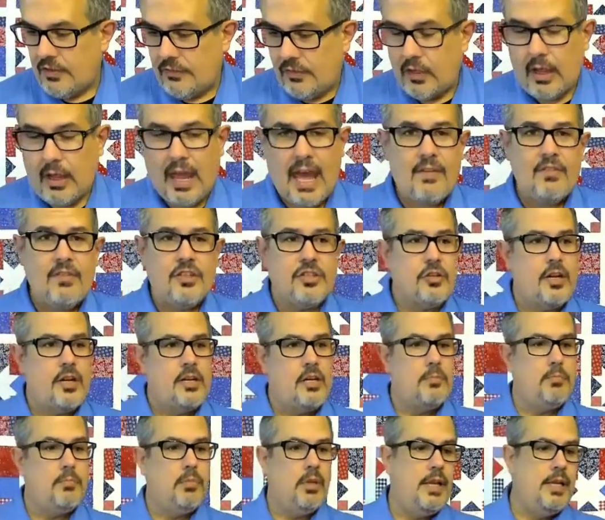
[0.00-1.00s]
If you haven't
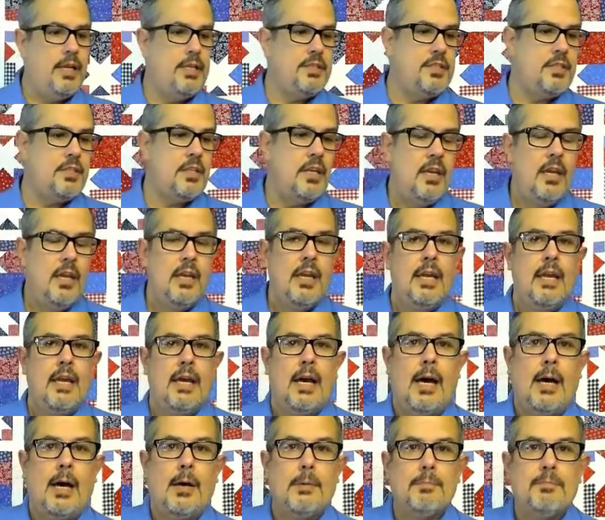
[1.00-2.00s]
tried our blades,
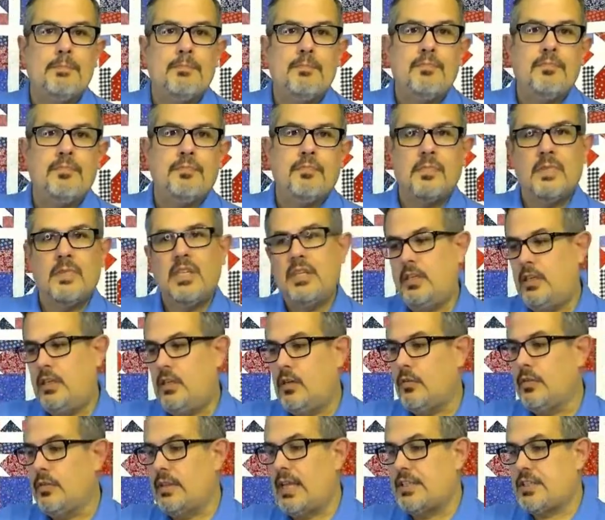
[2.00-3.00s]
you
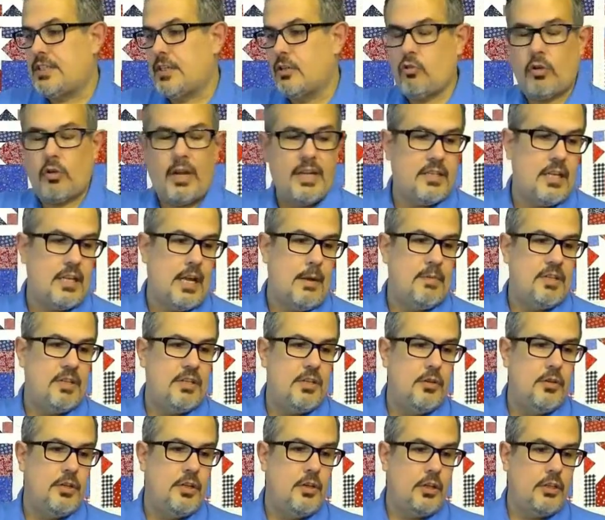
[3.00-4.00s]
know, that's a great time to
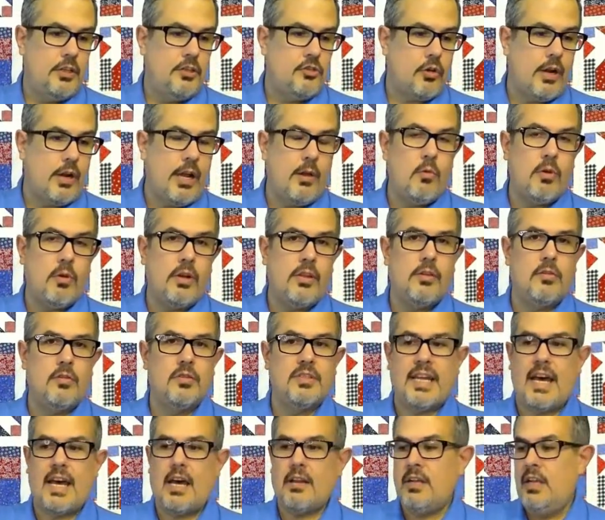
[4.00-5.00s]
do it. You can try one of
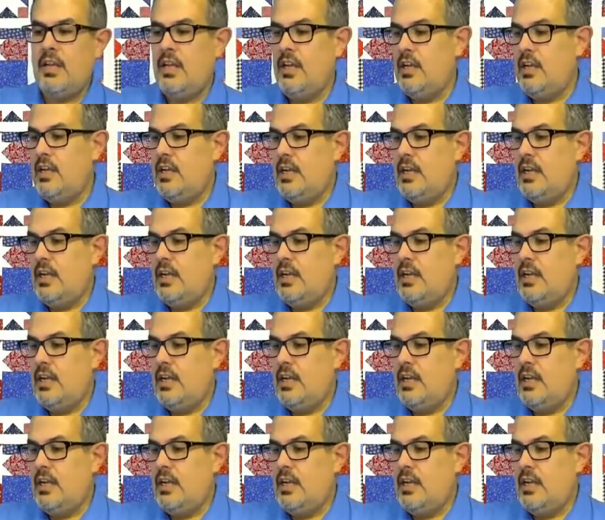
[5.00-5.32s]
those out.